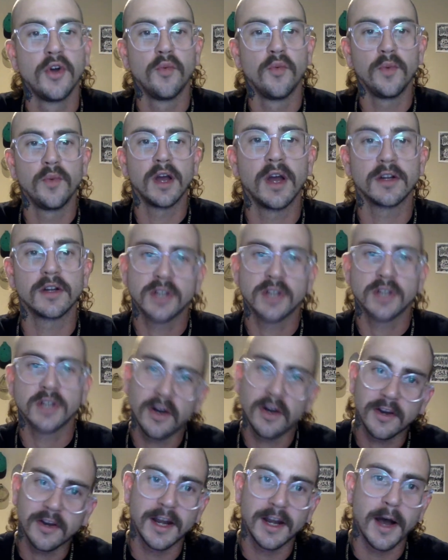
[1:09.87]
We
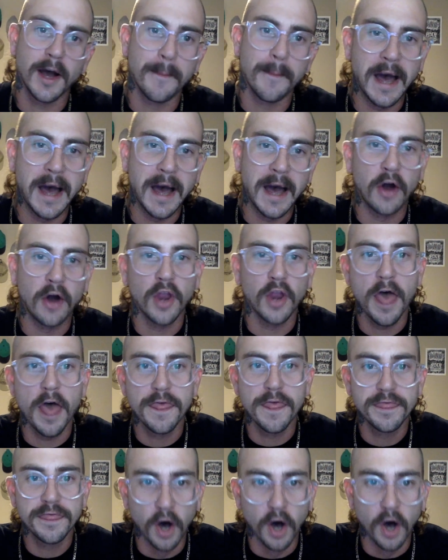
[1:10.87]
talking about
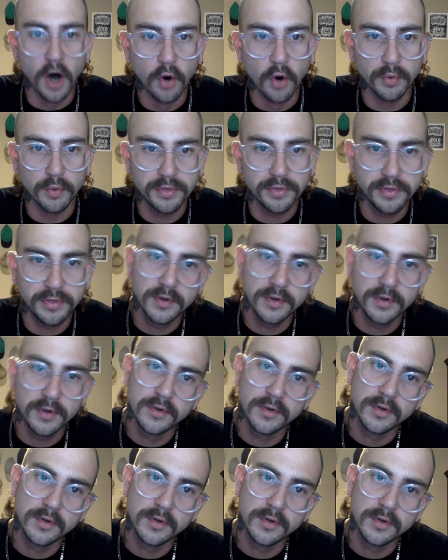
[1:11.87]
Thoth.